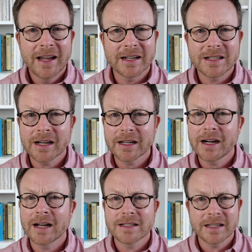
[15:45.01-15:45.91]
and a ton of
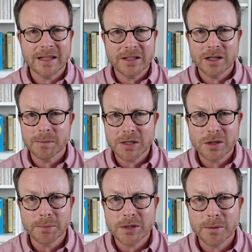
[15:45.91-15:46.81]
content that's going to be
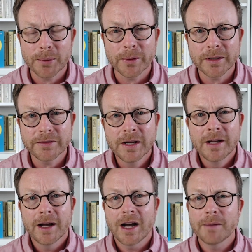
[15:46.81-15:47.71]
super supportive.
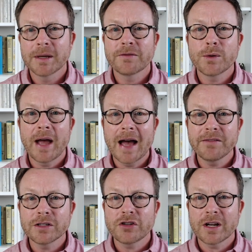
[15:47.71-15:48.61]
If you
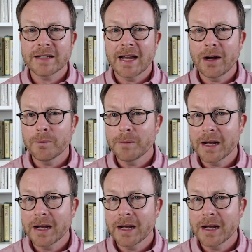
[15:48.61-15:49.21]
haven't checked out my